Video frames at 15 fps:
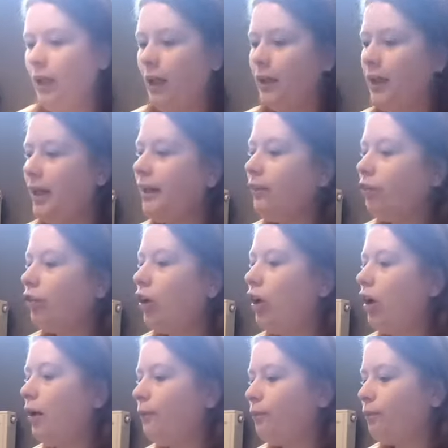Then I've
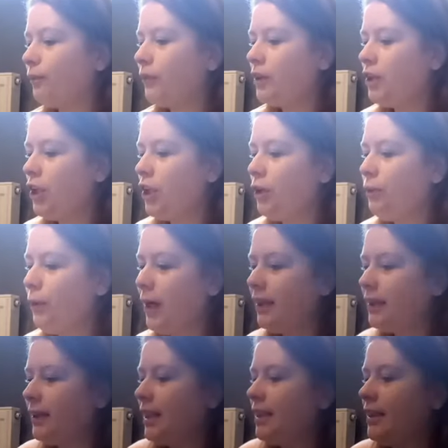got two
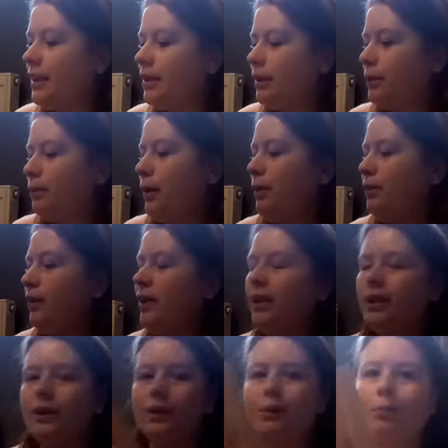Anastasia Beverly
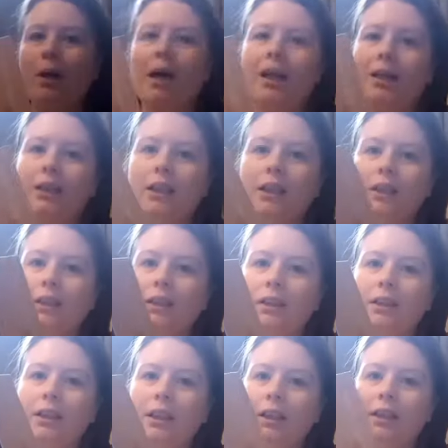Hills
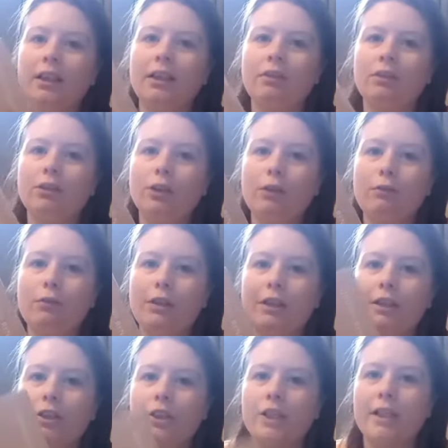palettes. This one's like really
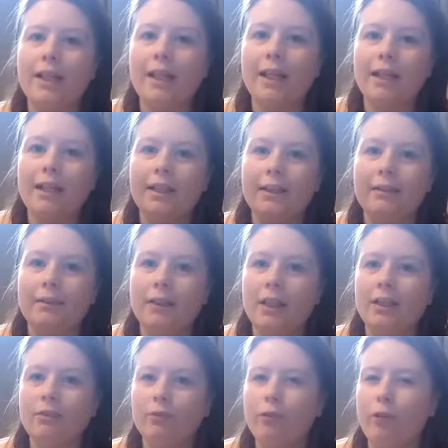dirty. This one's
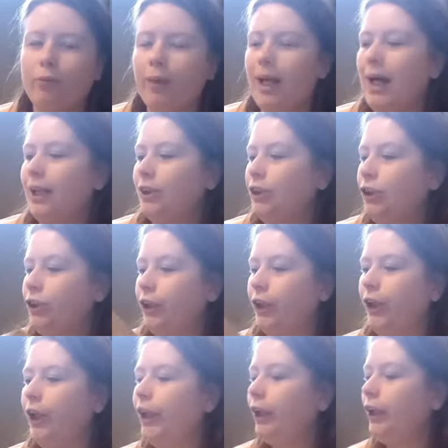like from last
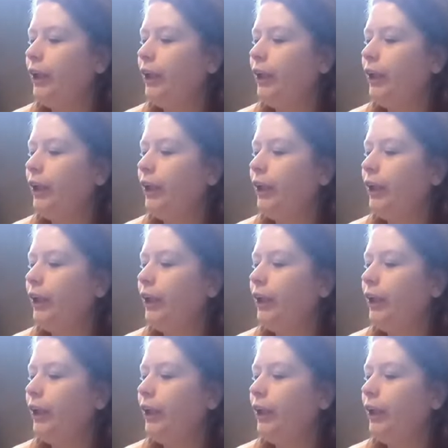year.